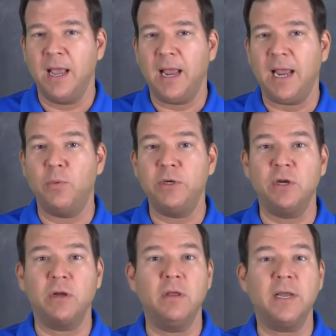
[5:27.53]
And we
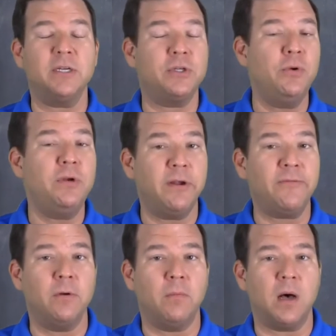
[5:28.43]
took a look at two
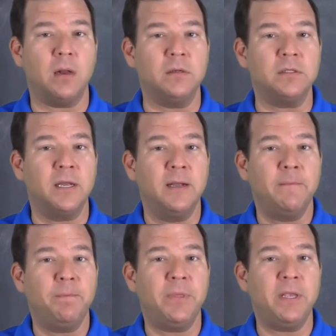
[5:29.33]
different models.
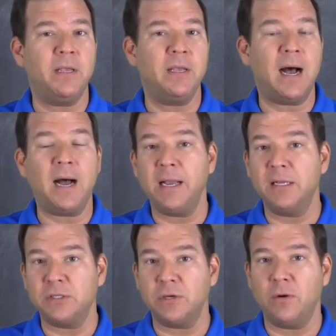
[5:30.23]
The
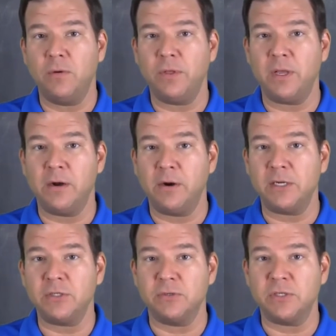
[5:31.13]
ISO, the
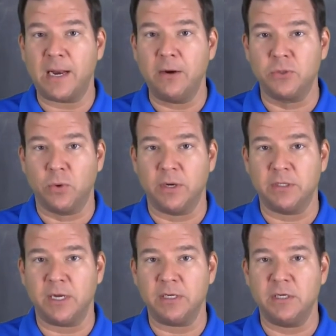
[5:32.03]
International Standards
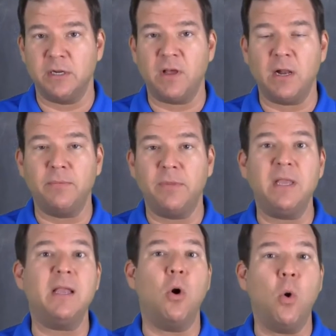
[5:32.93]
Organization, developed
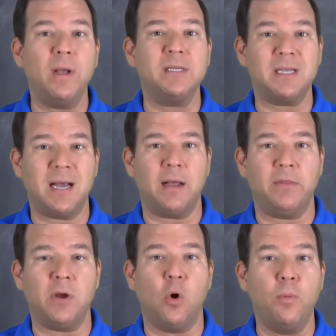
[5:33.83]
the OSI,
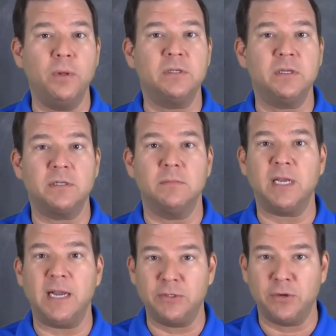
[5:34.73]
the Open Systems
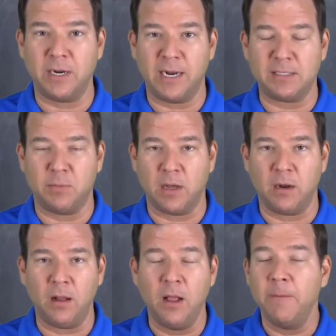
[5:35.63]
Interconnect
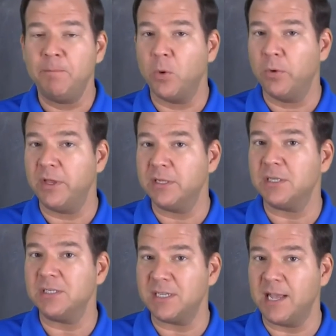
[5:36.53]
model, with its
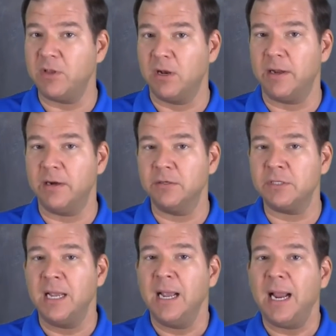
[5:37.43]
7
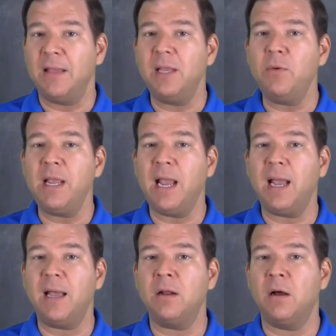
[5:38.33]
layers. And then we
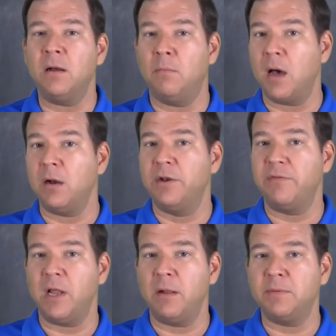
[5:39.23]
had a model
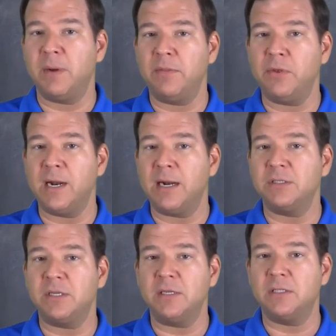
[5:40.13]
developed by the United
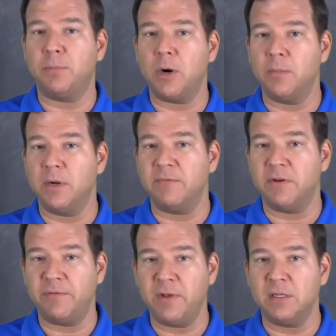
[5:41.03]
States Department of
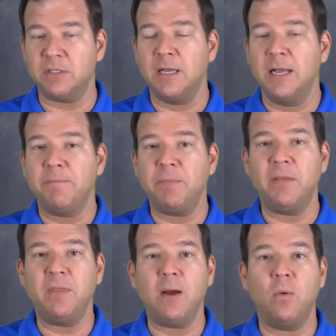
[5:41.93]
Defense,
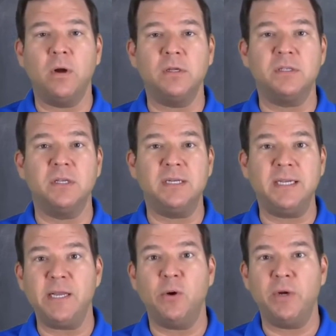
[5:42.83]
and that was the
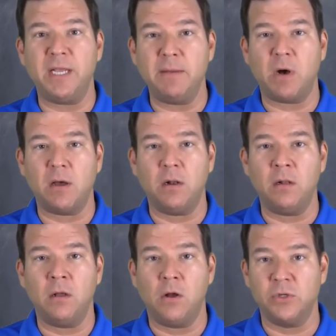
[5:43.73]
DoD
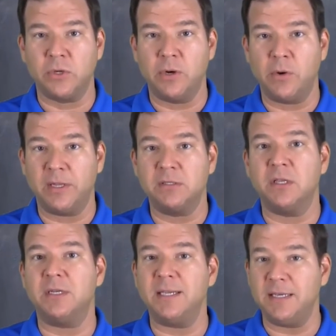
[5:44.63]
model, also known as
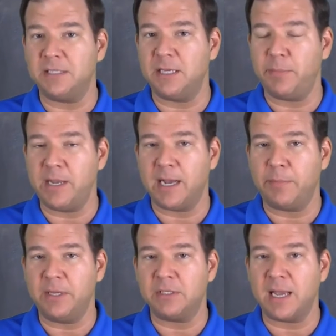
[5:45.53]
the
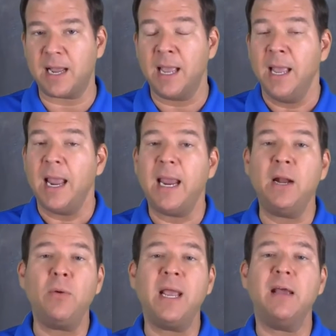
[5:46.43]
TCP/IP stack. It
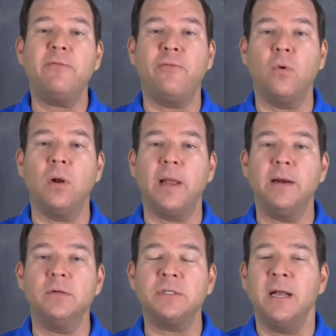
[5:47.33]
only had 4
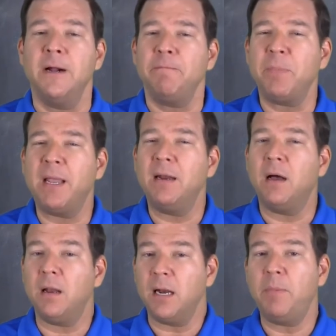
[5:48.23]
layers, and a
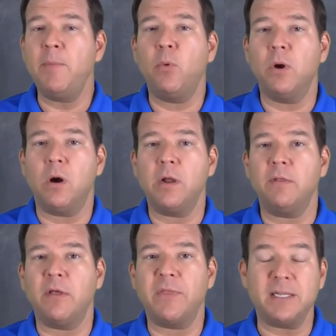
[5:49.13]
lot of people would argue
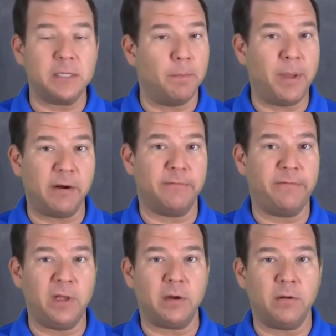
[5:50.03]
that that's a better
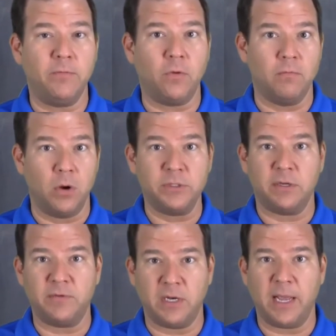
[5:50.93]
fit for most
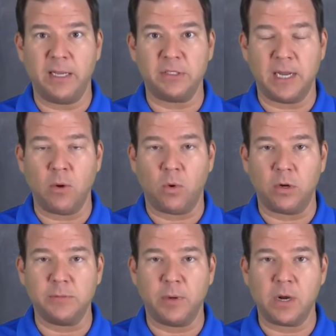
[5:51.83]
of today's
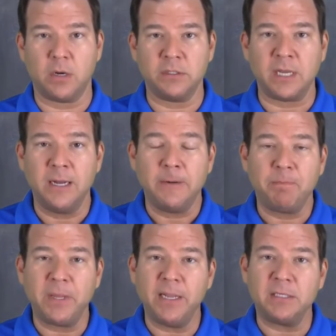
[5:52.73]
networks because
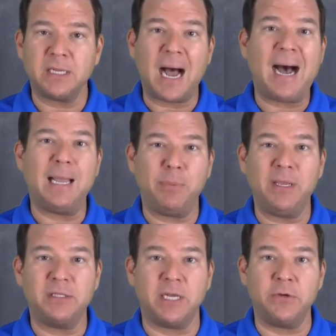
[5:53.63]
it's
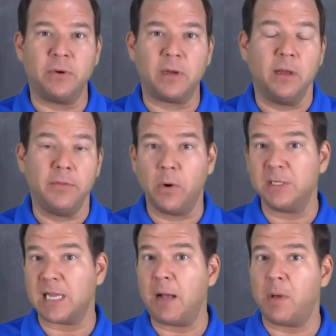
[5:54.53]
IP-centric. The
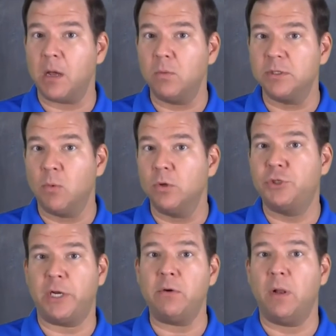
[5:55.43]
OSI model was more
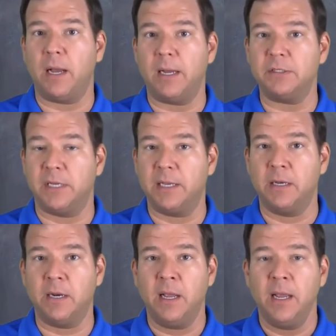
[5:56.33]
generalized. It
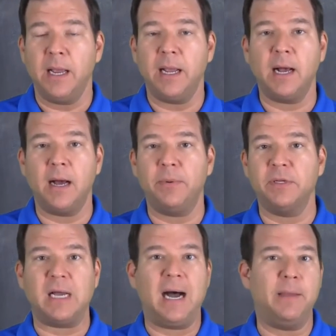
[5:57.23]
could
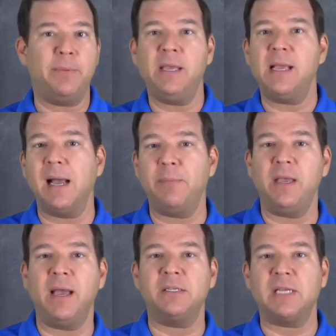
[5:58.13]
encompass IP,
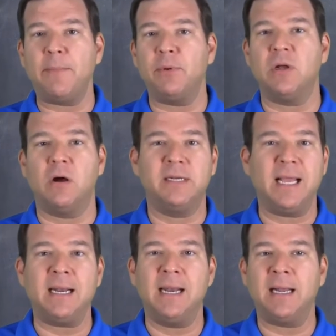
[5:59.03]
IPX, AppleTalk,
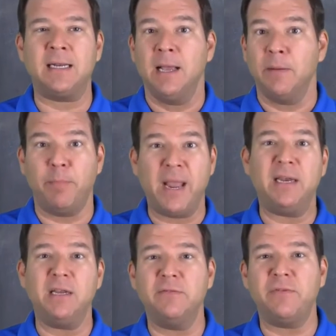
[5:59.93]
DECnet,
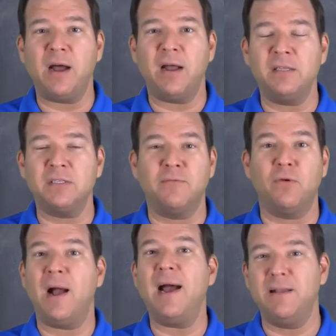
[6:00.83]
Banyan Vines, a
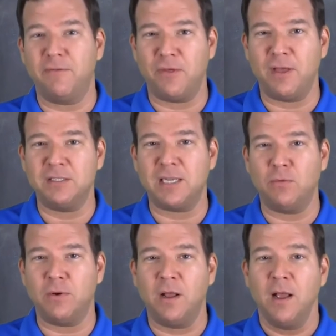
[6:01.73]
variety of things that
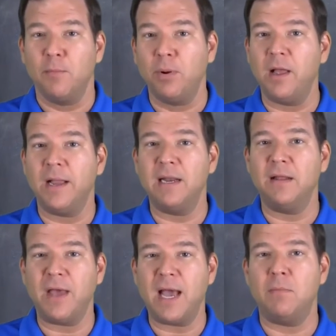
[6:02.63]
would plug into
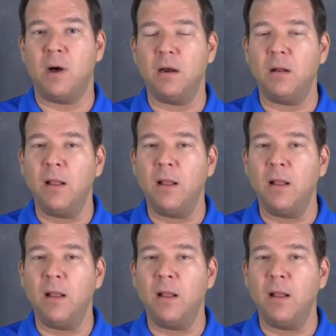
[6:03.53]
that model.